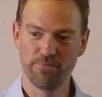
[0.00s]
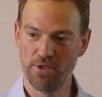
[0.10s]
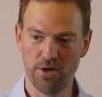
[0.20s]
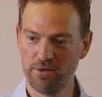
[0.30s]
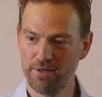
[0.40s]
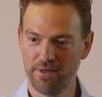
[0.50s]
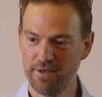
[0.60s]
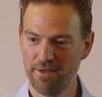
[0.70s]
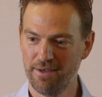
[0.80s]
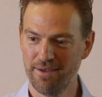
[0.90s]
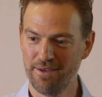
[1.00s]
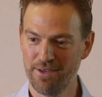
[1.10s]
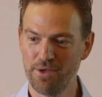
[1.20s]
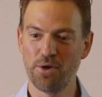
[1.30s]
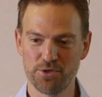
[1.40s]
No?
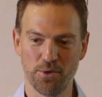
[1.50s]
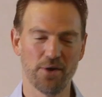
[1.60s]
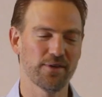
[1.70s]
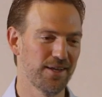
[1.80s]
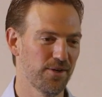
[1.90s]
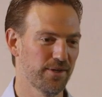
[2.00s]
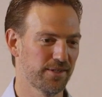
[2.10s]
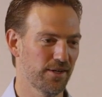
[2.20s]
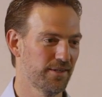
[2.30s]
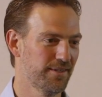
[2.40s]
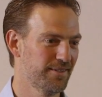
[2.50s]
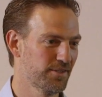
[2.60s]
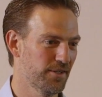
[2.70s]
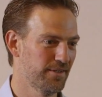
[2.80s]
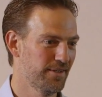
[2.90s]
You know the story. Okay, you know it. Good,
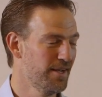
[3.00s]
good.